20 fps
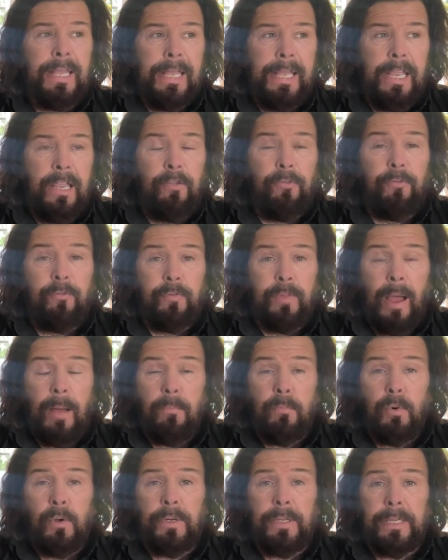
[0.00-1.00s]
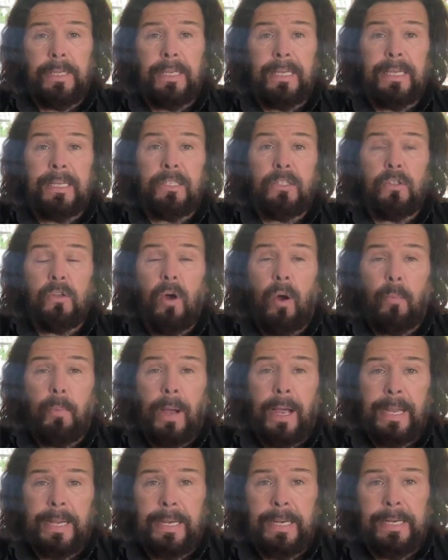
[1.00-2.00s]
If that money is not
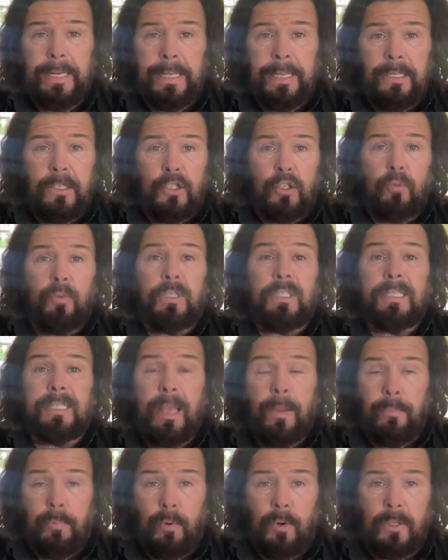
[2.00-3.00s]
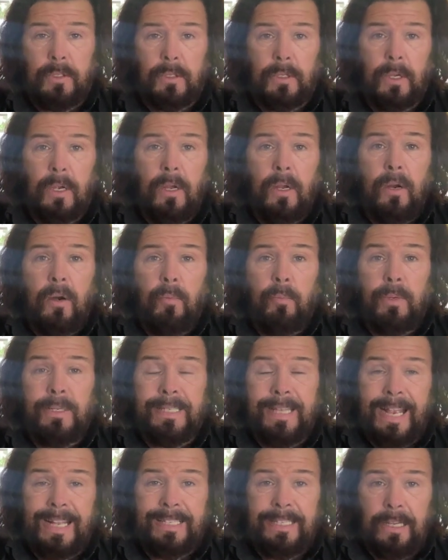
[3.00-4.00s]
paid into a separate
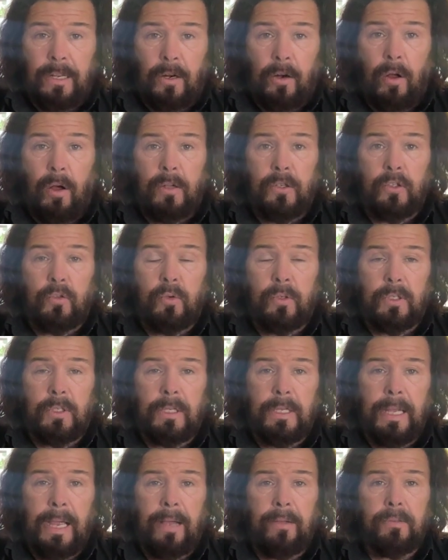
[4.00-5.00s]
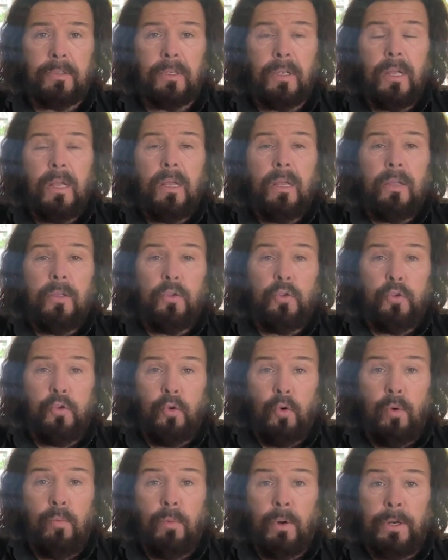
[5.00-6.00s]
protected client's trust account,
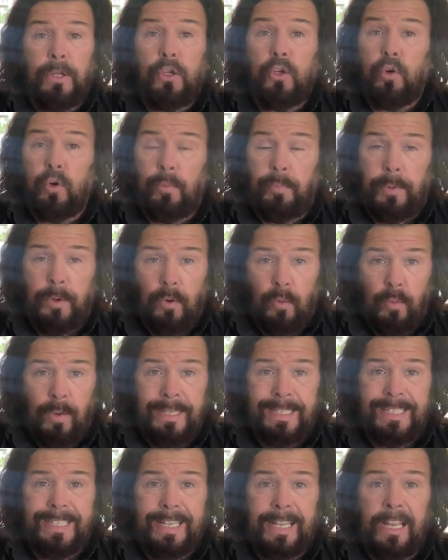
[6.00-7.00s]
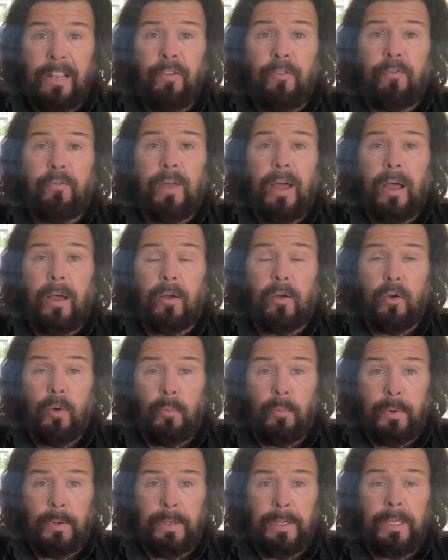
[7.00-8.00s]
your money could be at risk if that
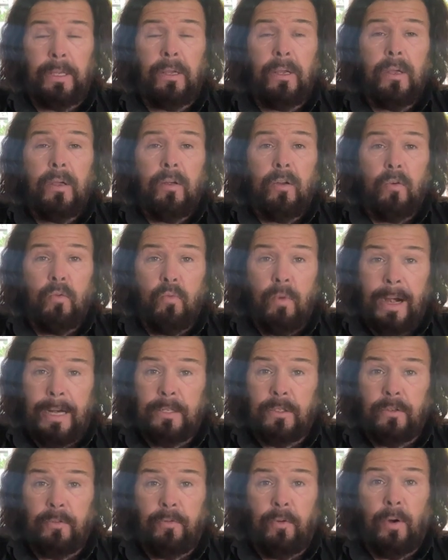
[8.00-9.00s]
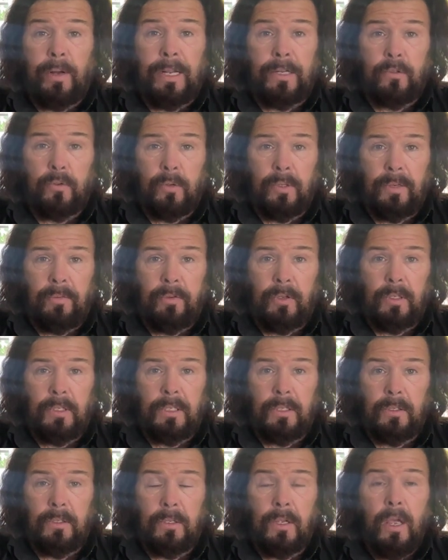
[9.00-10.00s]
company ran into financial
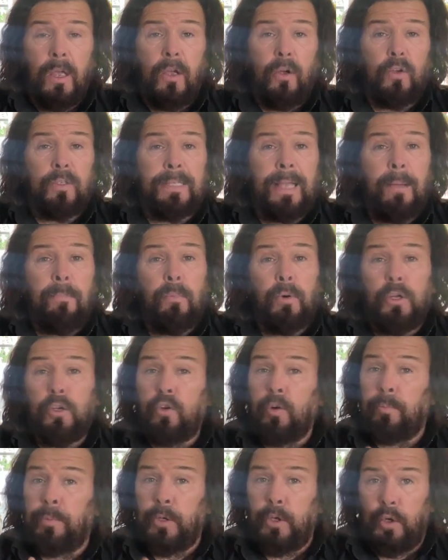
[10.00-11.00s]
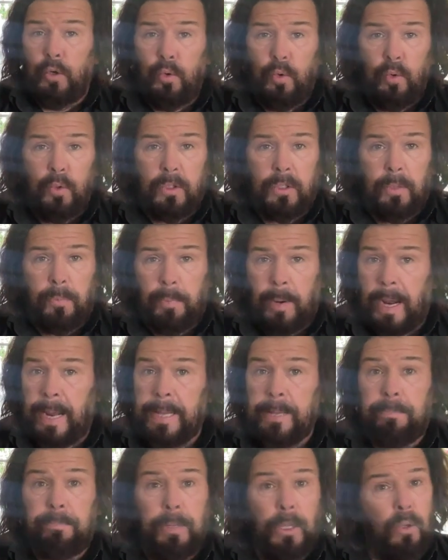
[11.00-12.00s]
difficulties, because that money could be used to
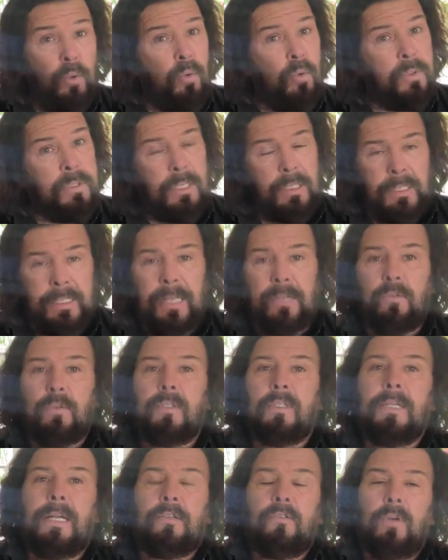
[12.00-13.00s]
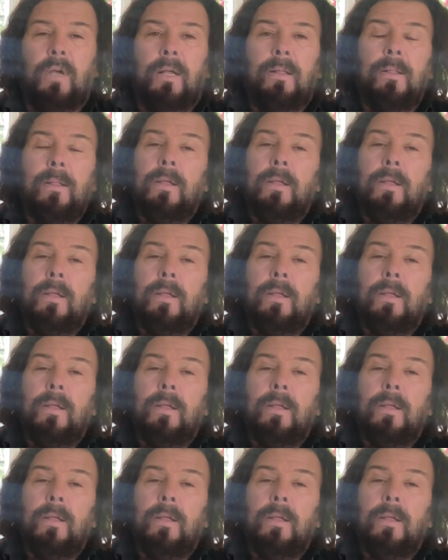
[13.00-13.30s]
pay bills, etc., etc.